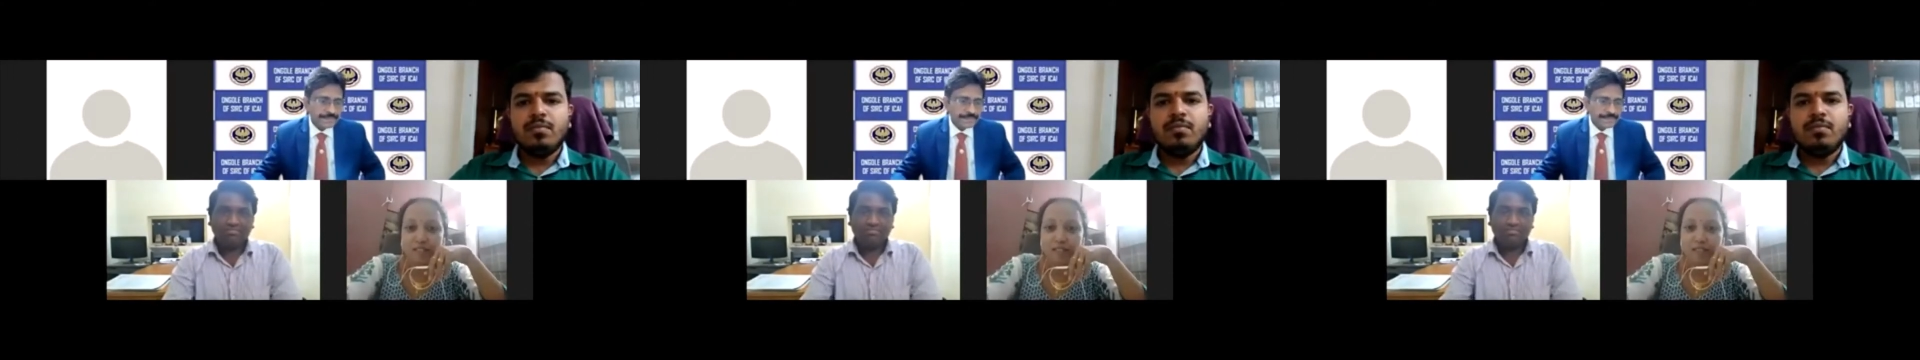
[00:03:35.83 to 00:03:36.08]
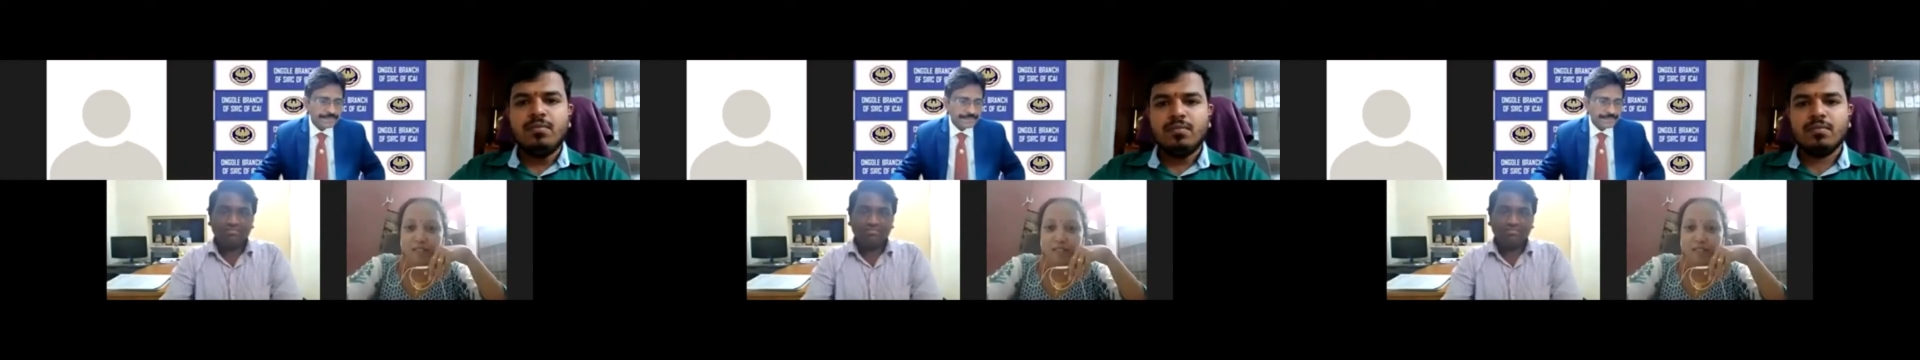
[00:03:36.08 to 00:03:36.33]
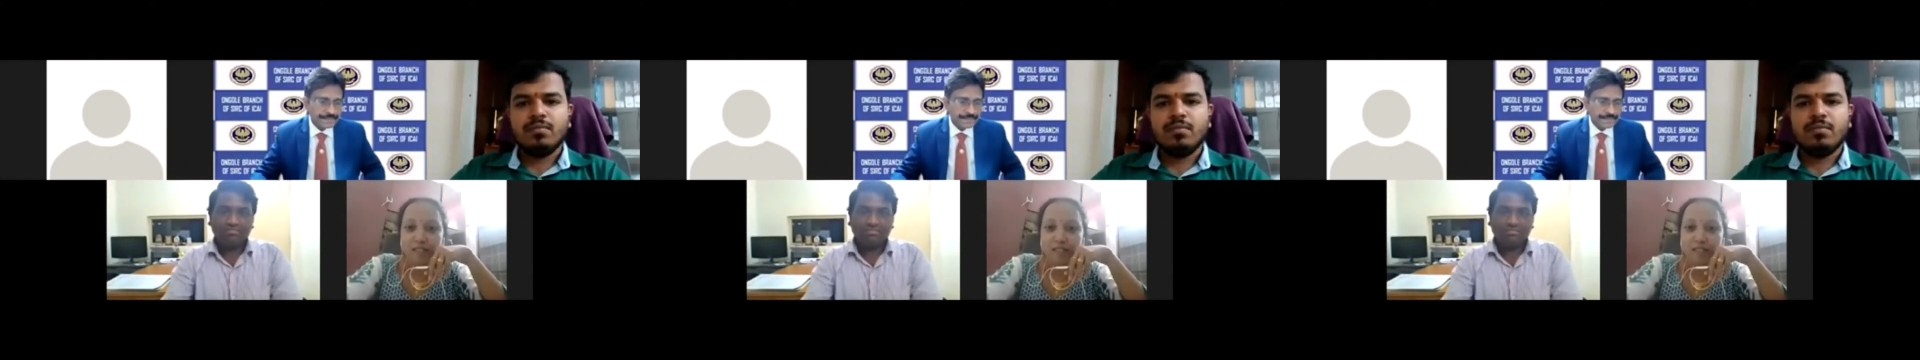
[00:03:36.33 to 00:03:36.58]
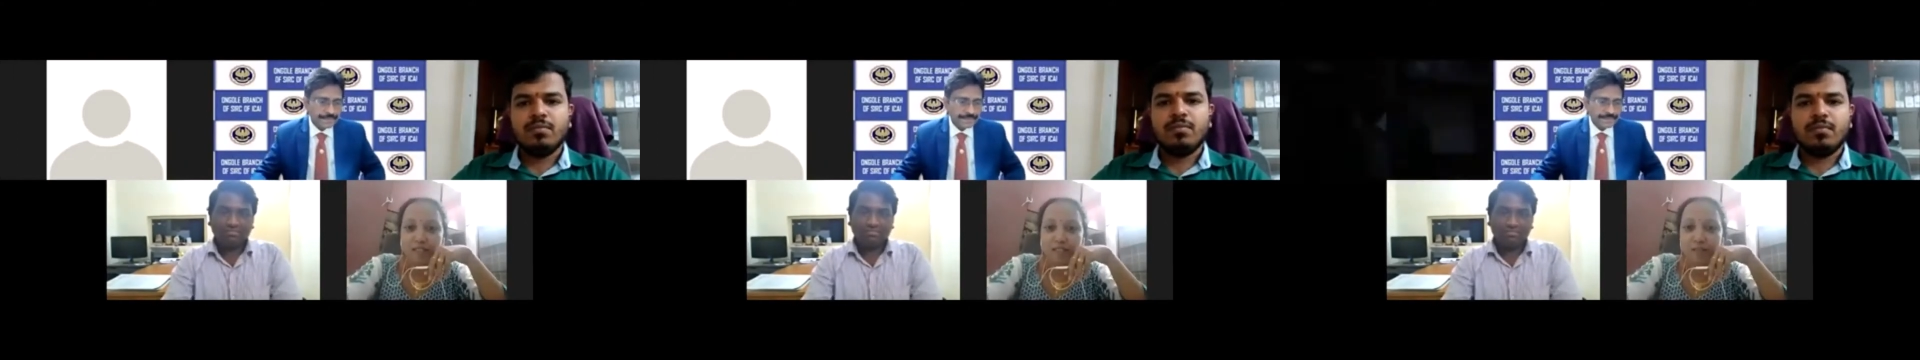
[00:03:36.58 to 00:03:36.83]

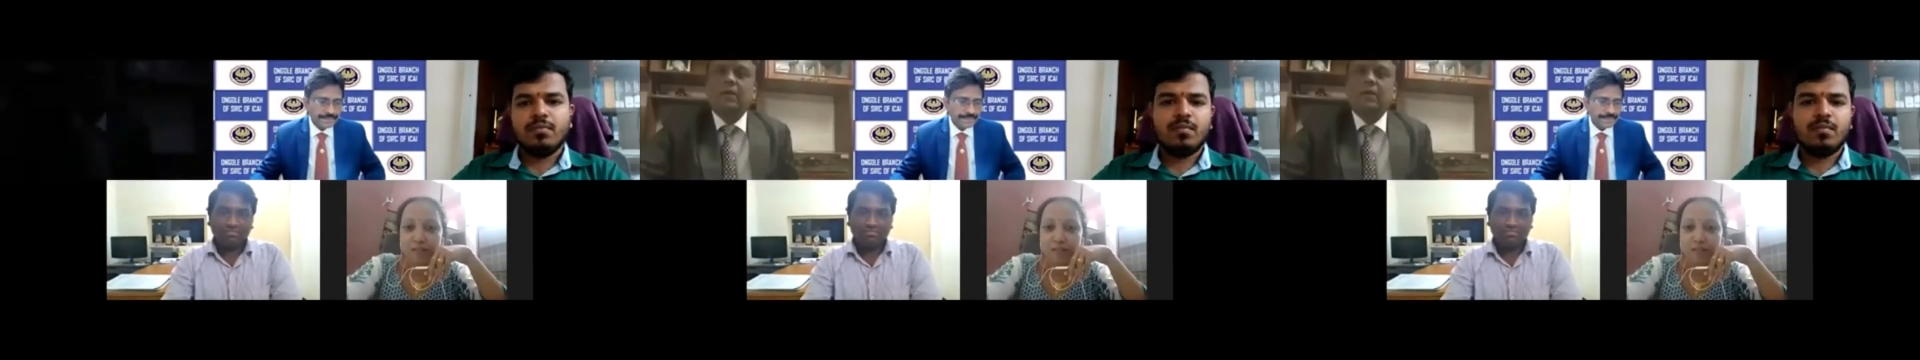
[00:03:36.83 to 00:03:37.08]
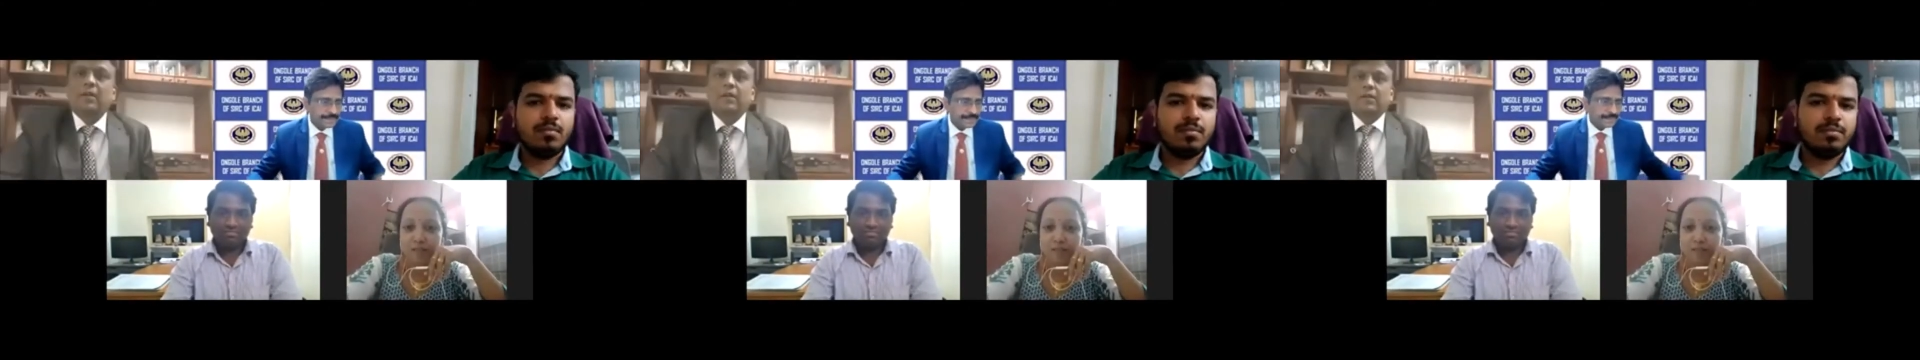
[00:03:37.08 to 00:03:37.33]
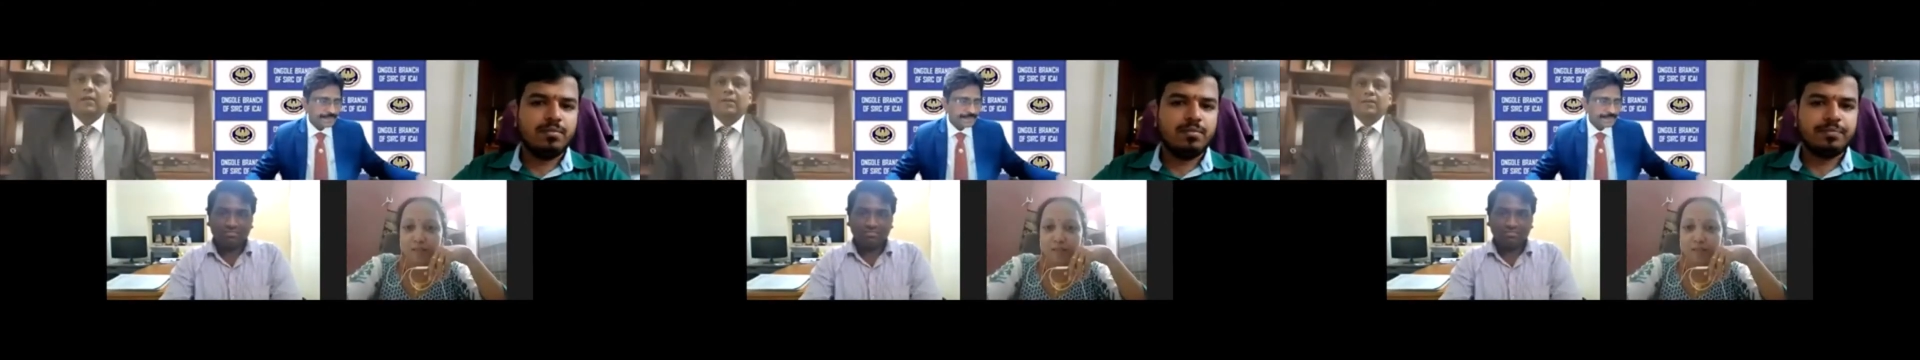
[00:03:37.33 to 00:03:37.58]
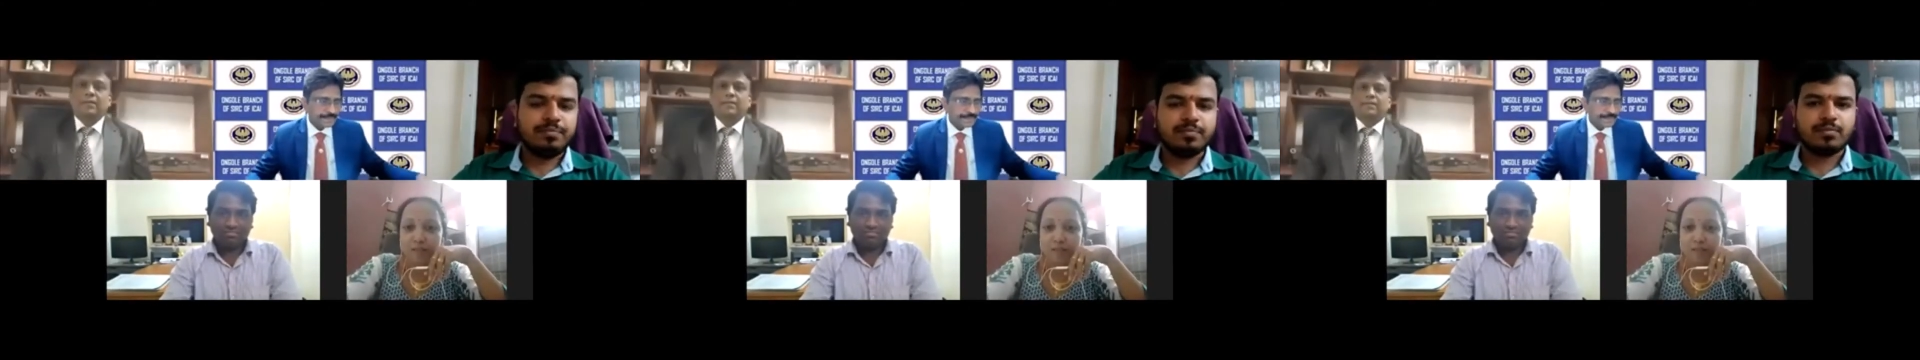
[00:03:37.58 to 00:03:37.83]

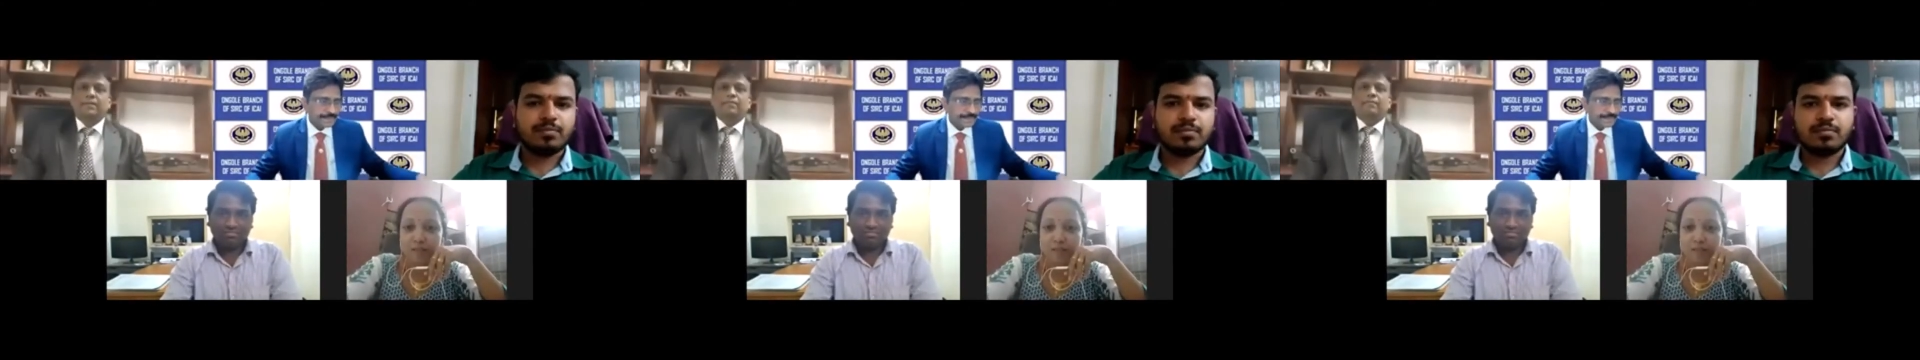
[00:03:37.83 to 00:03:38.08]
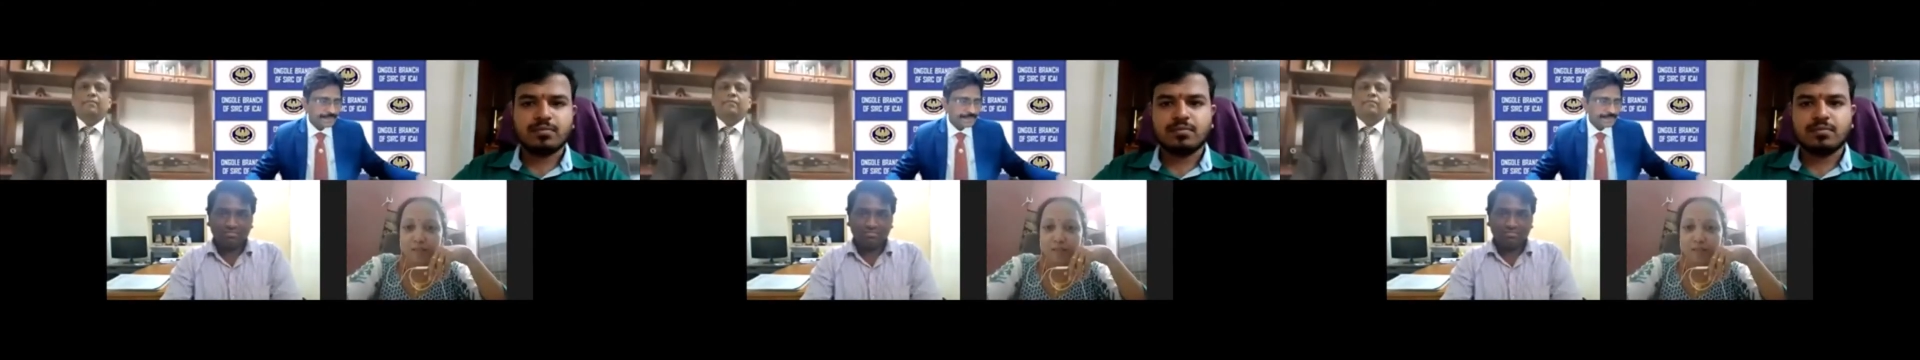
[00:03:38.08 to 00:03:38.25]
(no one is talking)